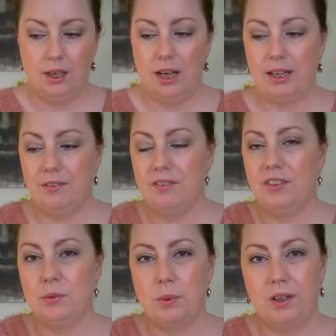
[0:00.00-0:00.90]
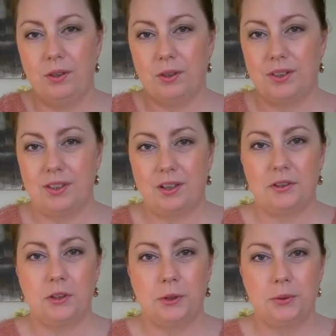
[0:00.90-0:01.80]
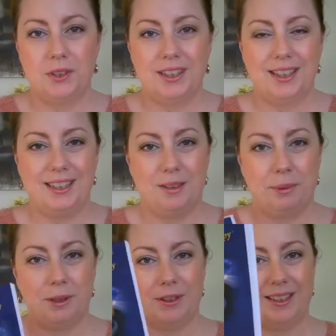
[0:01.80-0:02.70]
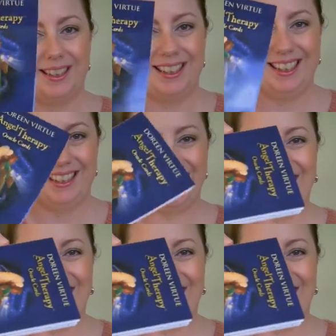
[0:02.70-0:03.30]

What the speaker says: And if this one looks unused, it is because it is.